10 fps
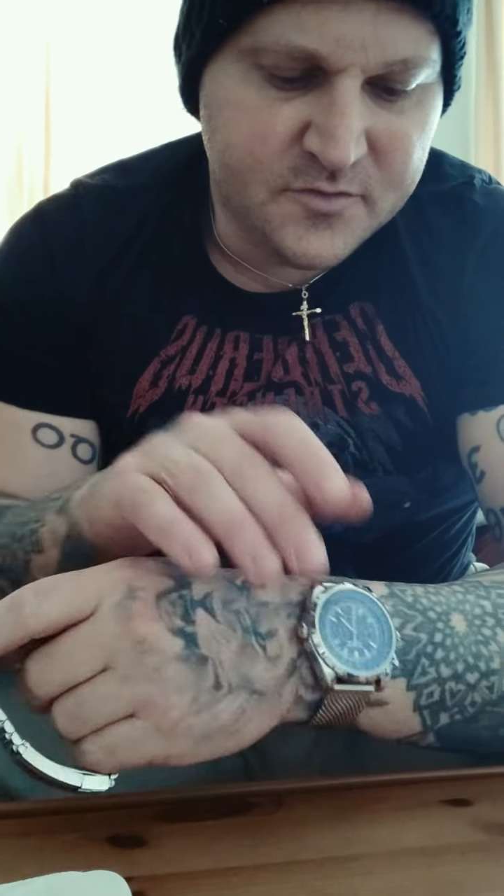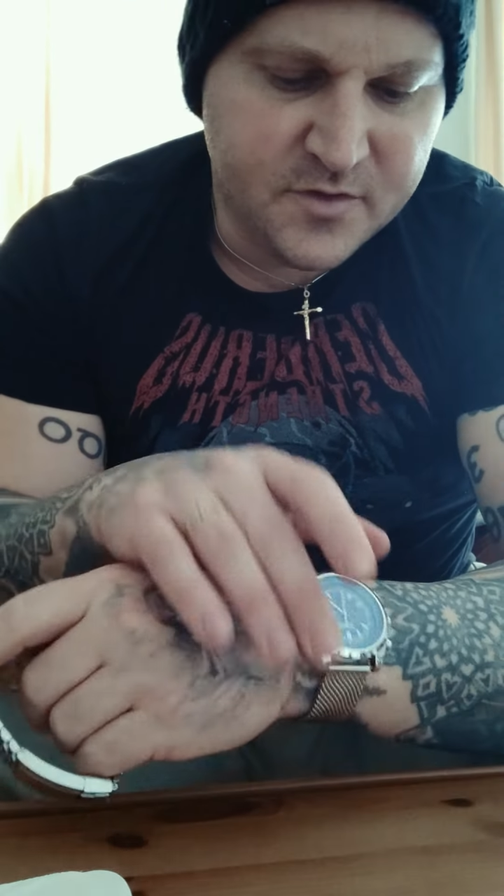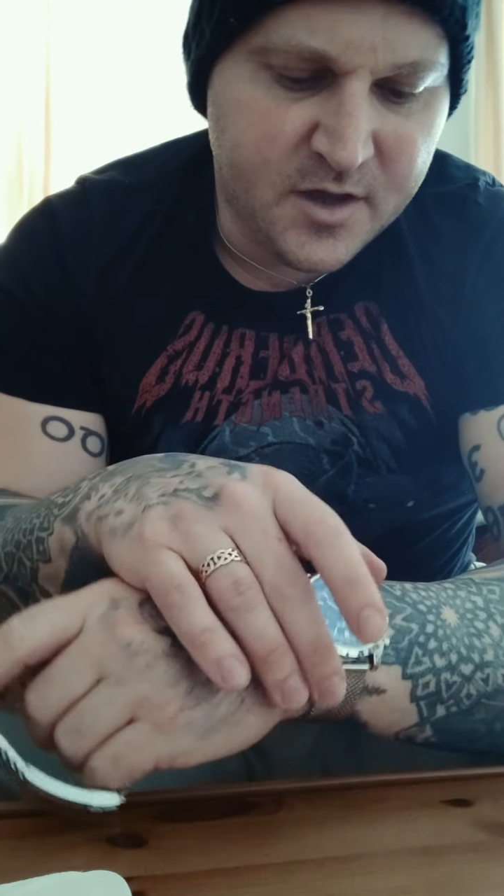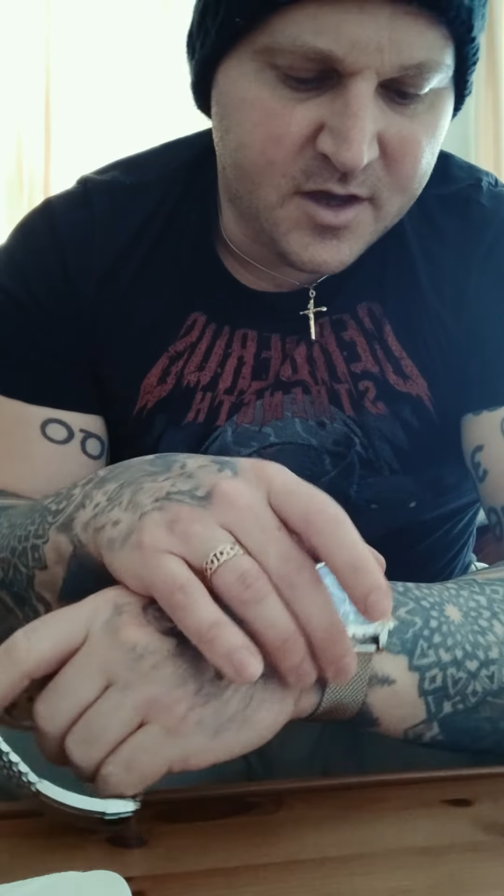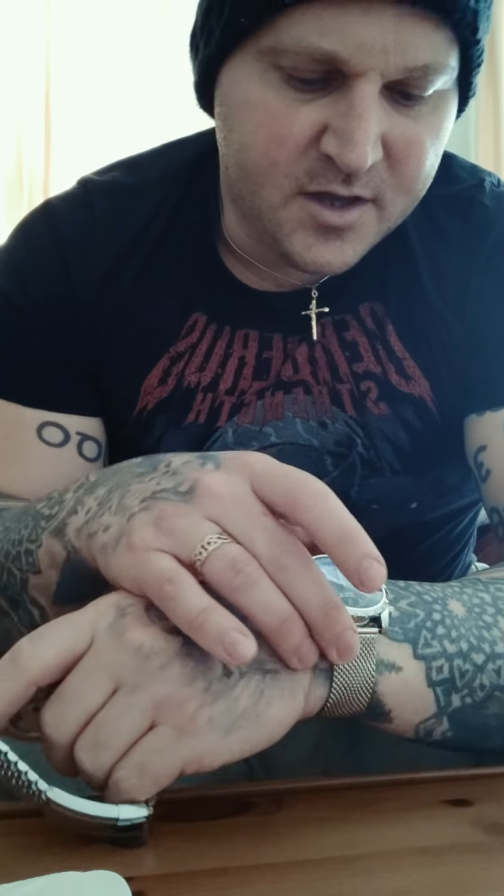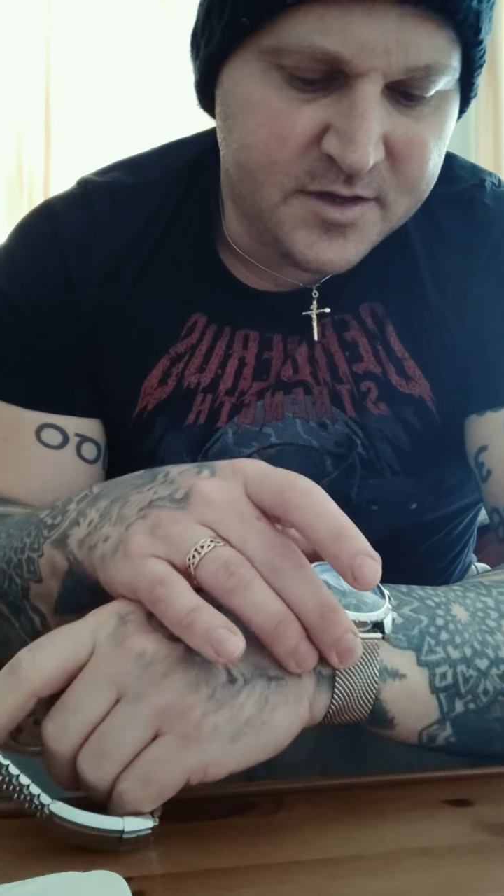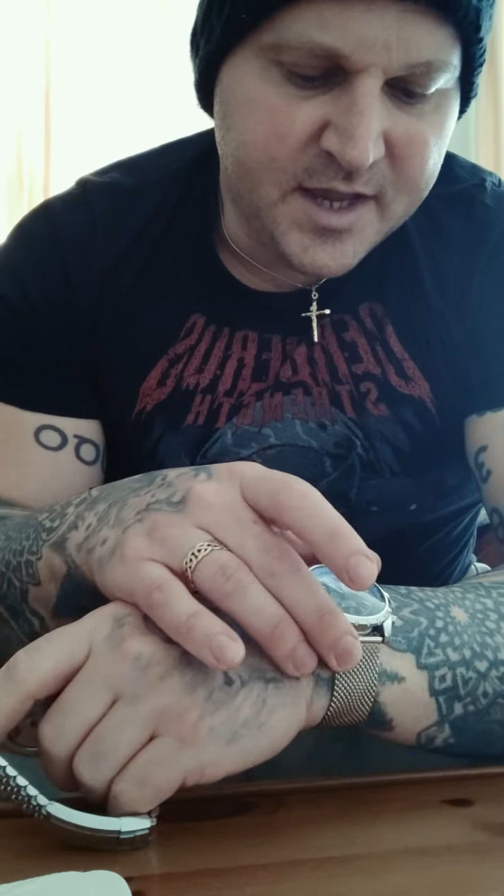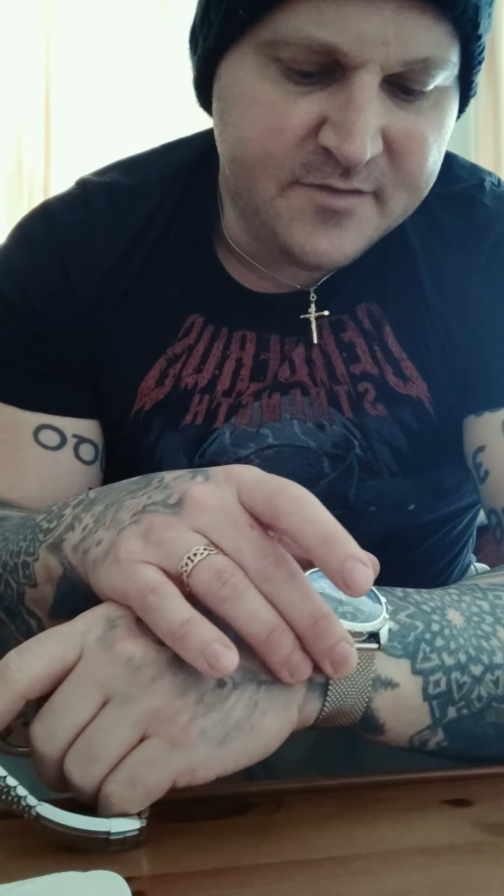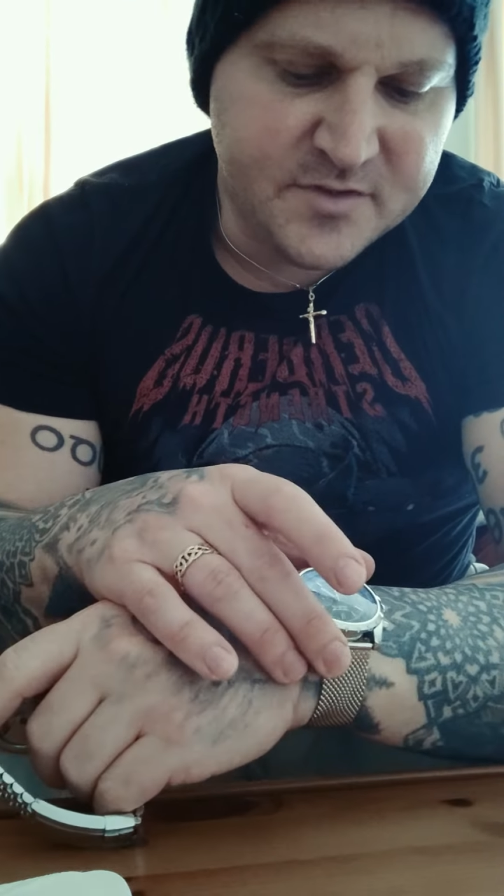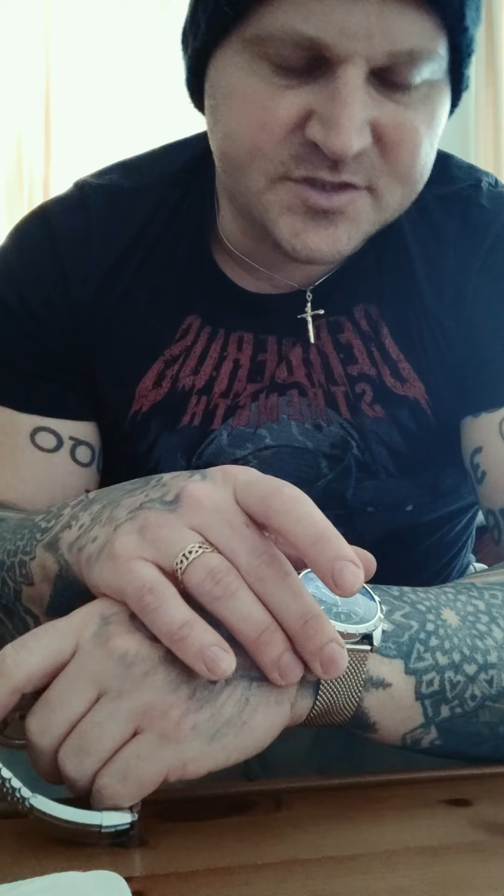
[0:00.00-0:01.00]
It's
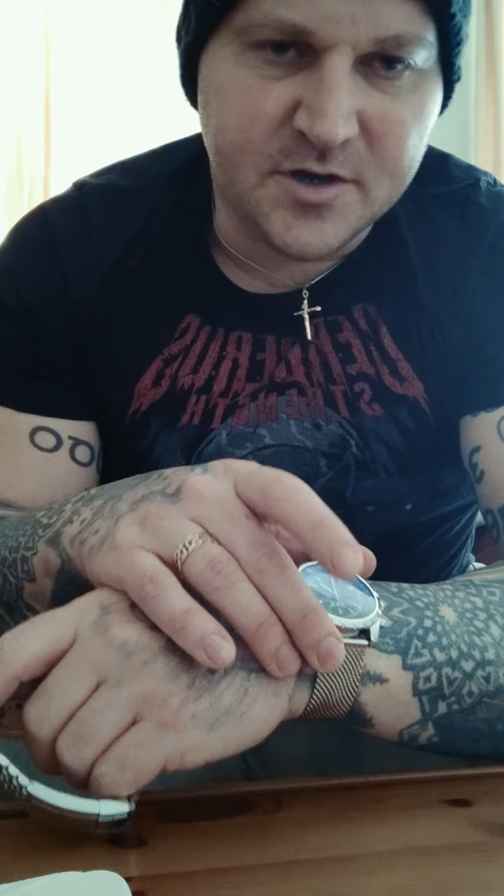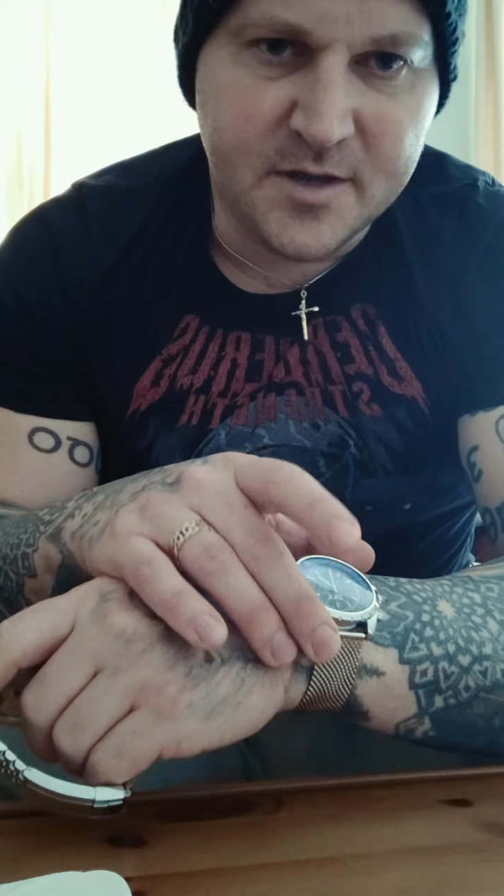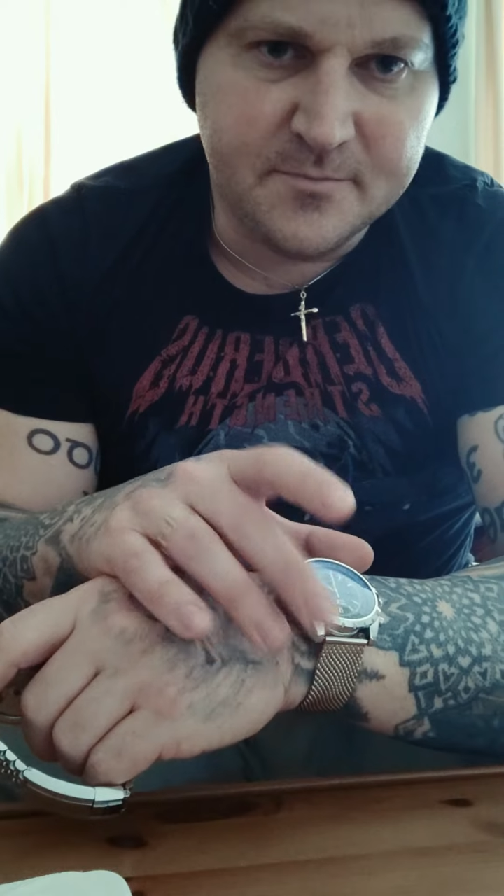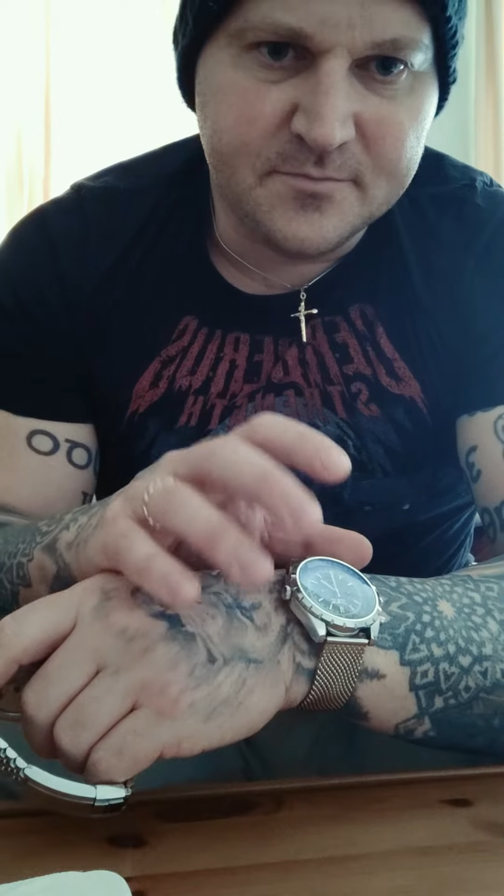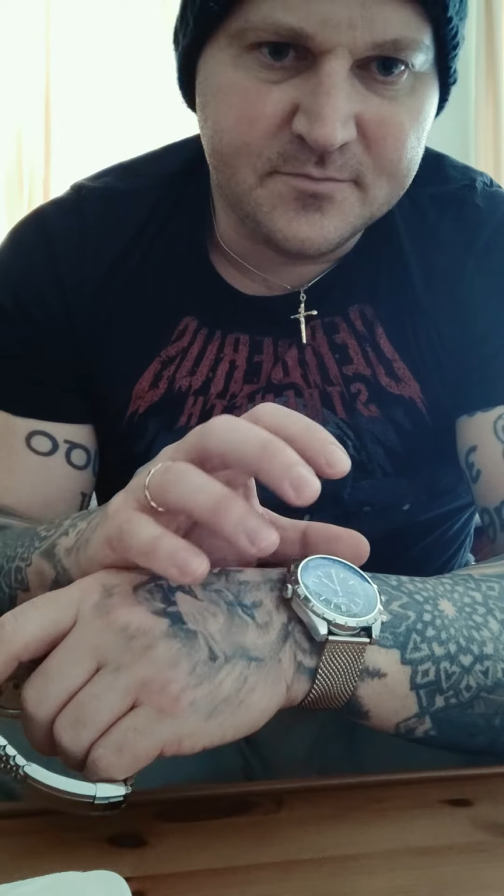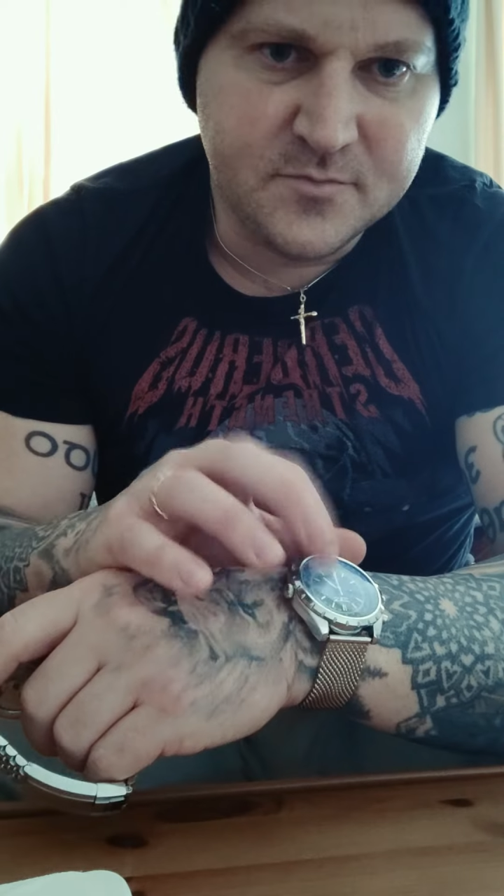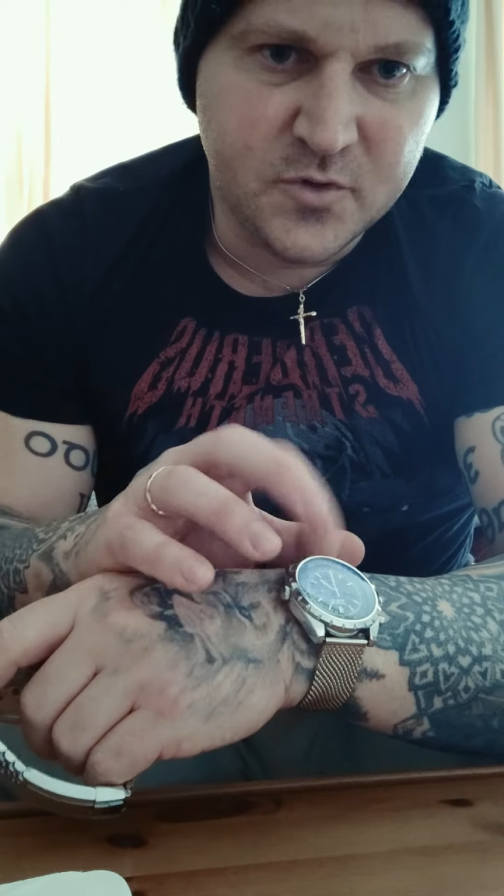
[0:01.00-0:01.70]
Navitime